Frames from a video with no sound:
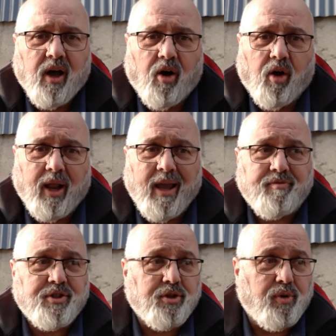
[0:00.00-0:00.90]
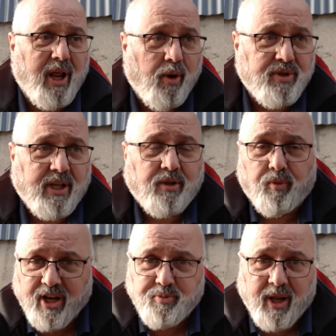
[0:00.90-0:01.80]
All I have to do now is get the
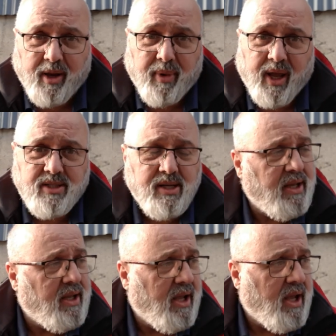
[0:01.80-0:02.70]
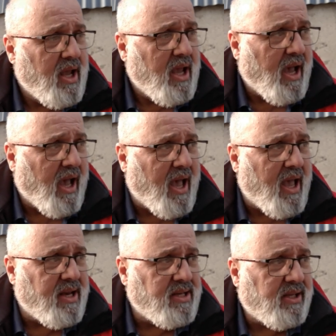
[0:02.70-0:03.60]
reg plate made
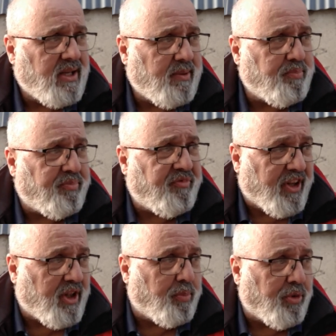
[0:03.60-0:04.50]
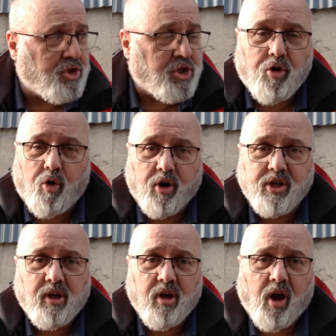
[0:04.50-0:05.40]
and fit the bungee
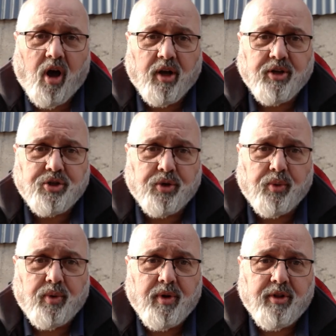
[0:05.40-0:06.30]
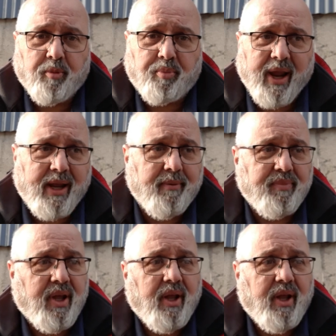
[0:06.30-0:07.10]
cord onto the brake.